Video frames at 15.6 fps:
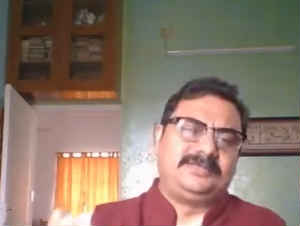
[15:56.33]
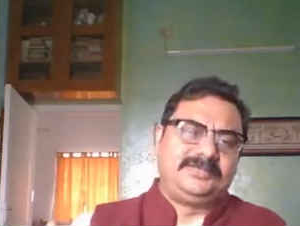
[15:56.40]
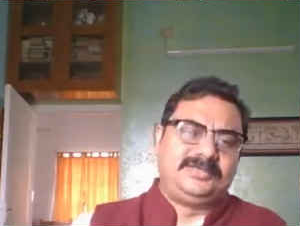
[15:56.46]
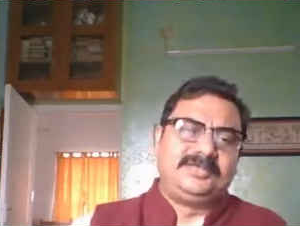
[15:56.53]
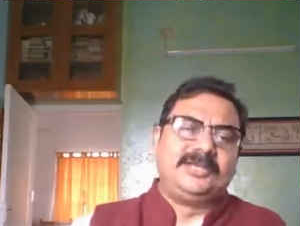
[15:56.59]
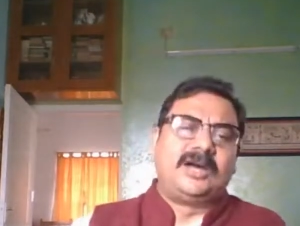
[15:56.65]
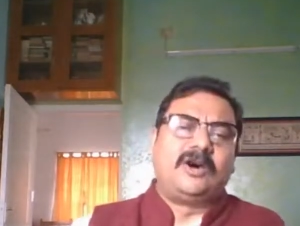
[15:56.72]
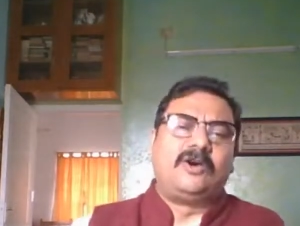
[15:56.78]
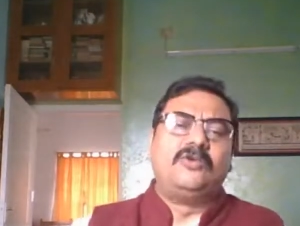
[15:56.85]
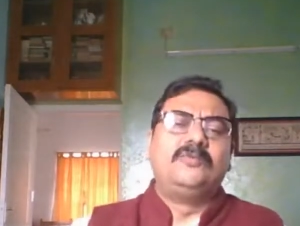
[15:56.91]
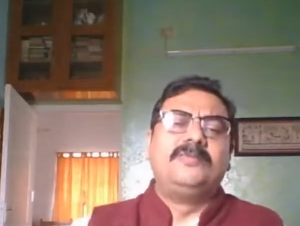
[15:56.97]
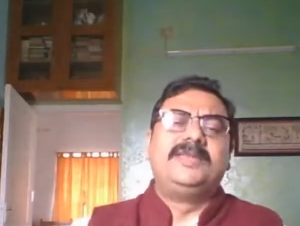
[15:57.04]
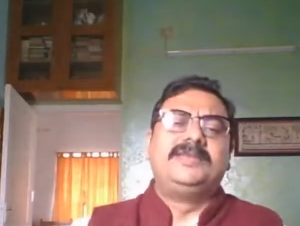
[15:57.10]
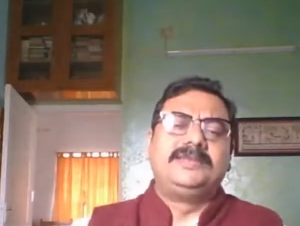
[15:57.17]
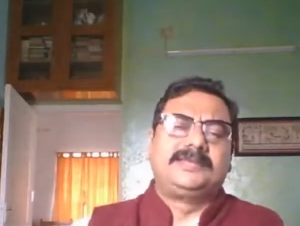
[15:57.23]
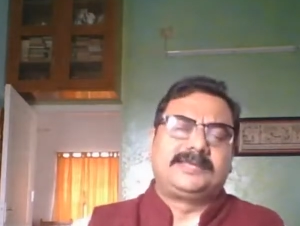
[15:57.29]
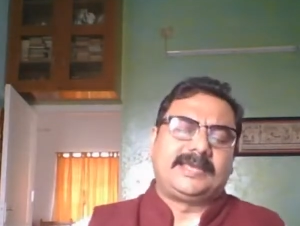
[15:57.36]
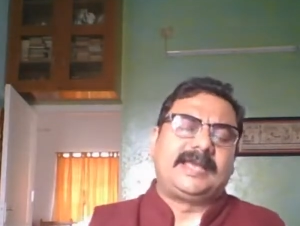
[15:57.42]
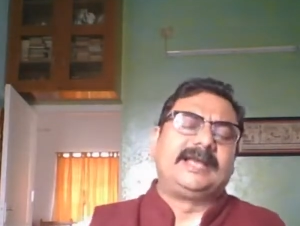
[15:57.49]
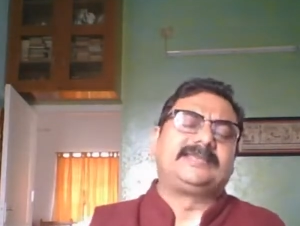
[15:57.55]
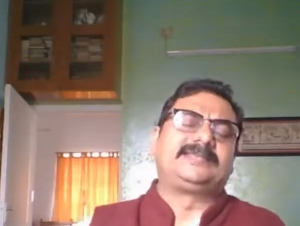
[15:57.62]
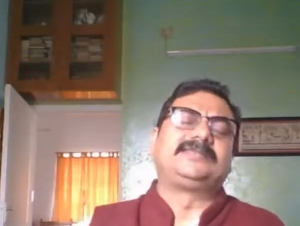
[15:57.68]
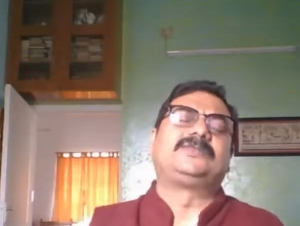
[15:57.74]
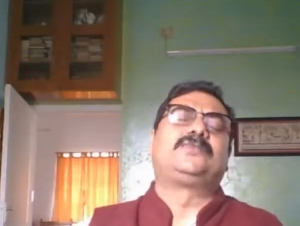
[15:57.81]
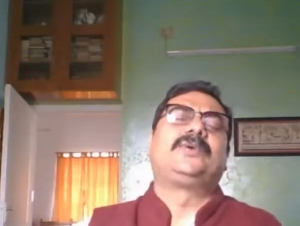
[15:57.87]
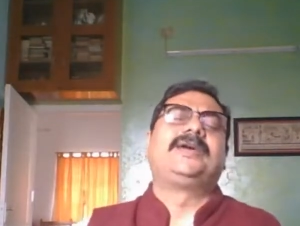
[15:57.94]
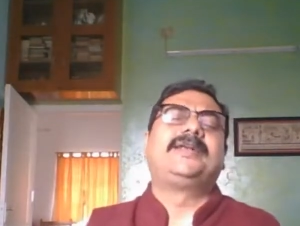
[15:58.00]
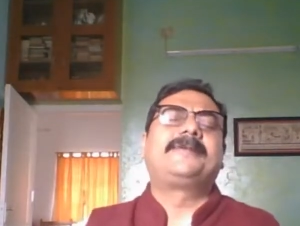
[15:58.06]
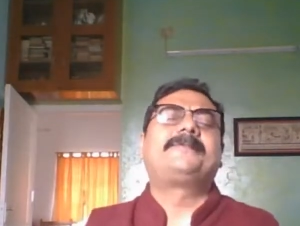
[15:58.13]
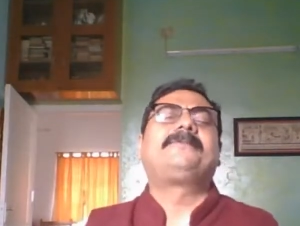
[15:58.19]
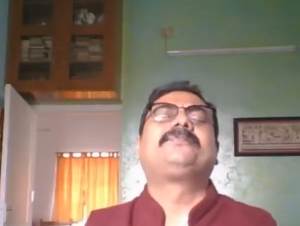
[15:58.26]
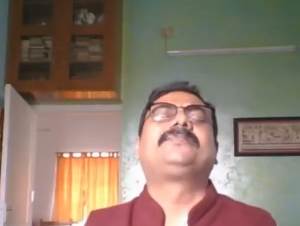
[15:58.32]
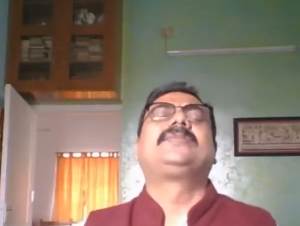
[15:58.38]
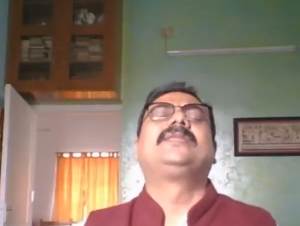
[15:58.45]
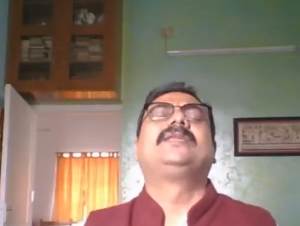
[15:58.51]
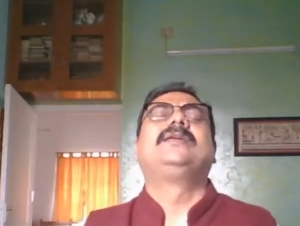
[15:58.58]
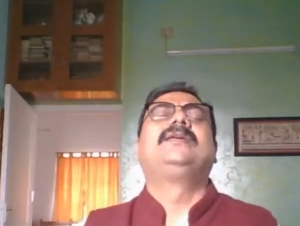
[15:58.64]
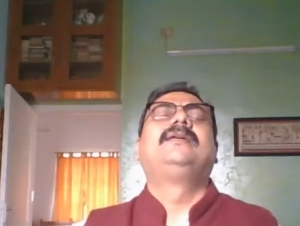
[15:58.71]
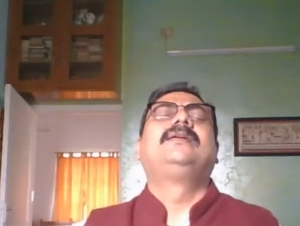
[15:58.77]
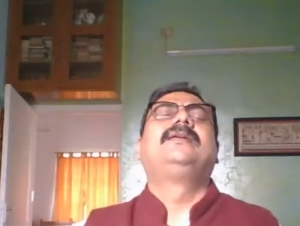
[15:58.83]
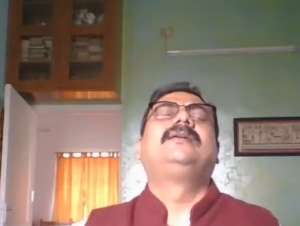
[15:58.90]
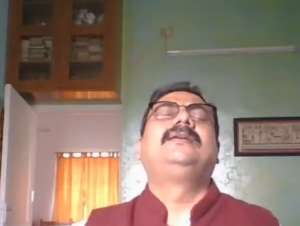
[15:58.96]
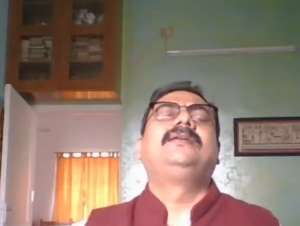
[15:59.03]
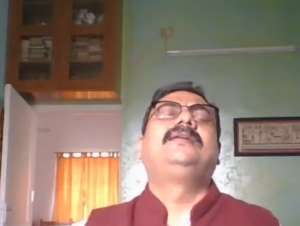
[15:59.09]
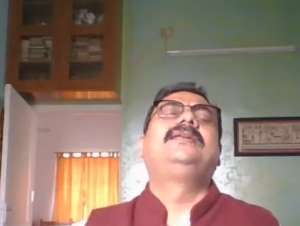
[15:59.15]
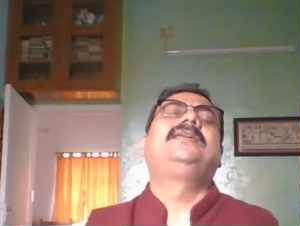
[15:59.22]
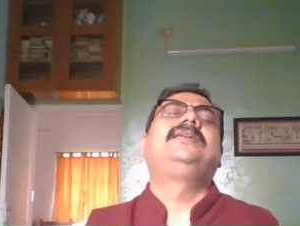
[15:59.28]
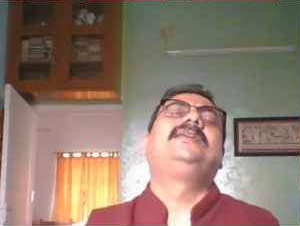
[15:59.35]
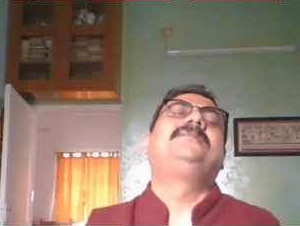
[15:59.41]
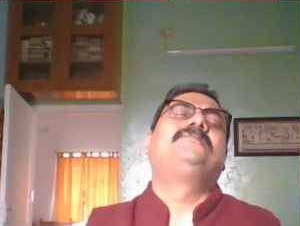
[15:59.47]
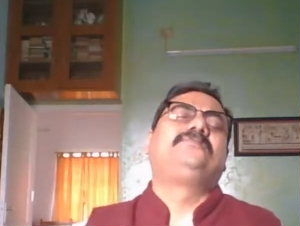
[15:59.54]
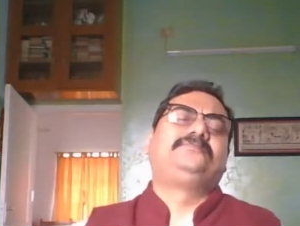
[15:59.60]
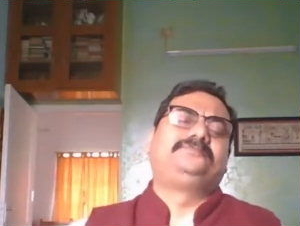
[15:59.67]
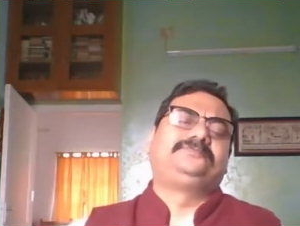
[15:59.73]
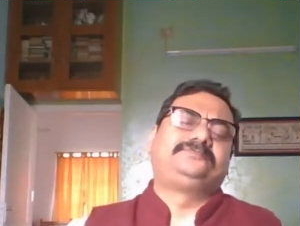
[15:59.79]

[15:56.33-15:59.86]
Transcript: denouement, as it were, he